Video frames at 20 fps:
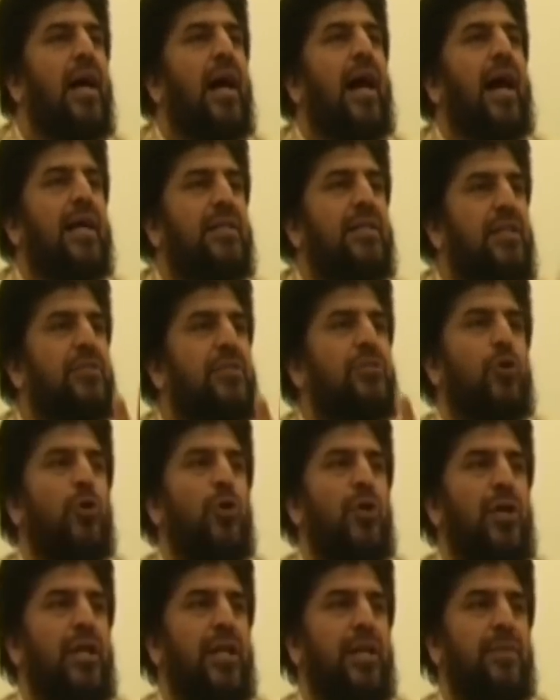I just
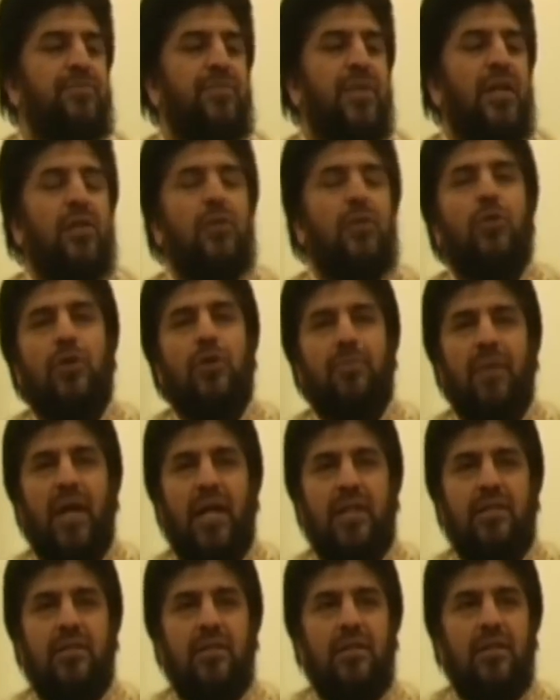told him, look
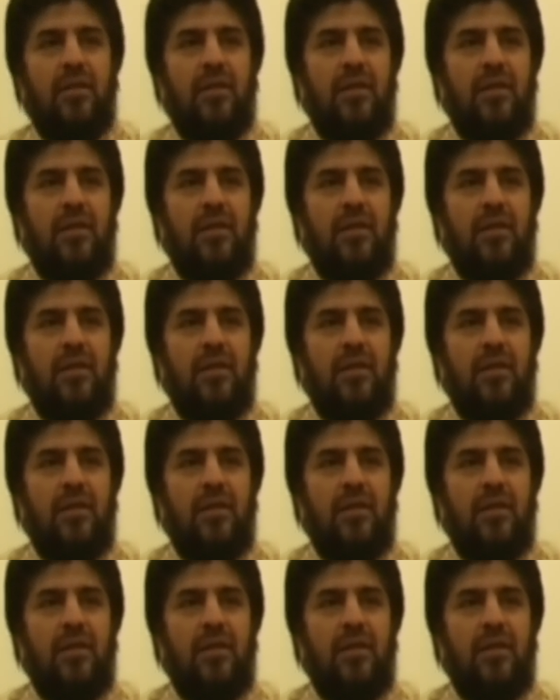man,